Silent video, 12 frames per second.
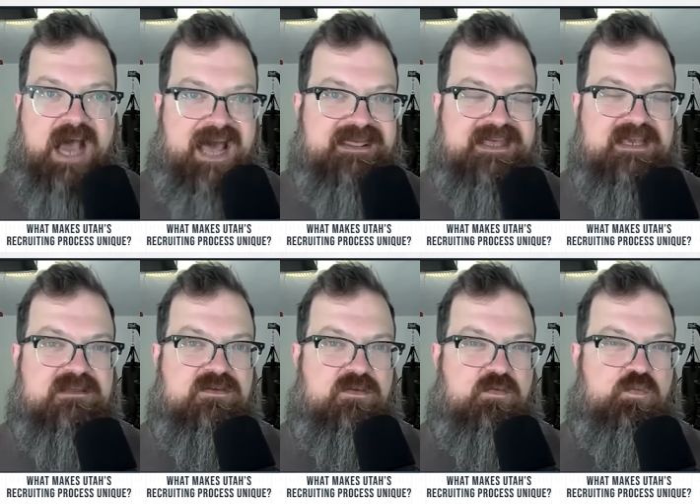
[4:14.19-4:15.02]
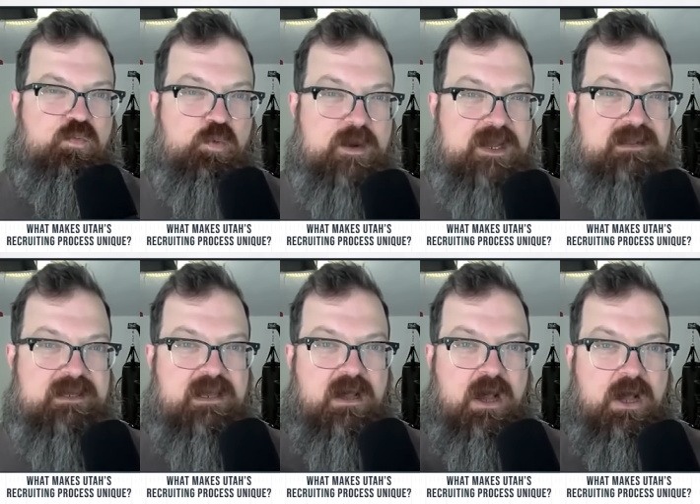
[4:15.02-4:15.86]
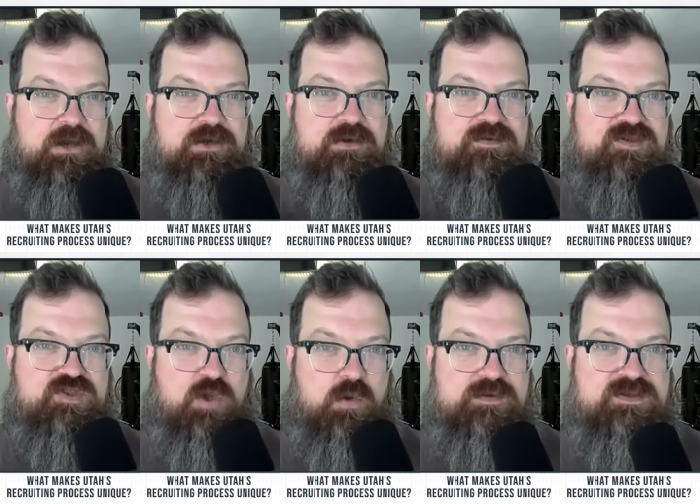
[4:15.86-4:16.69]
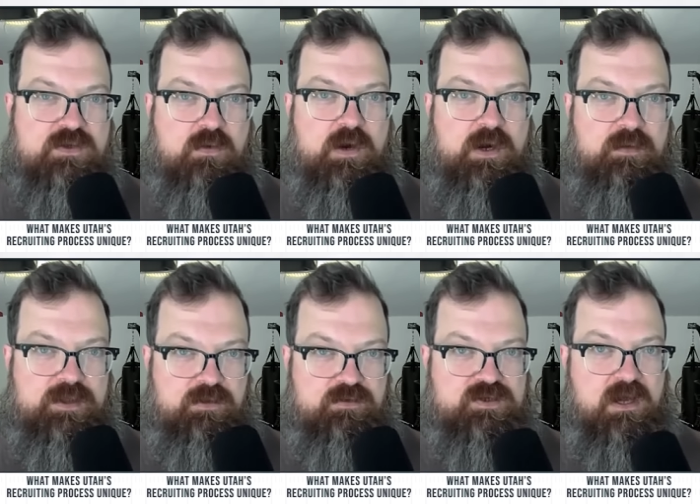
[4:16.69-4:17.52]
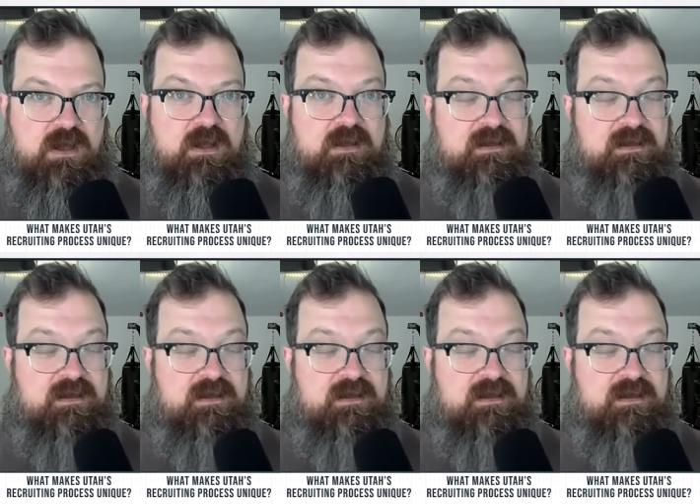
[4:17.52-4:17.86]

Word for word: I think the really undersold story with Utah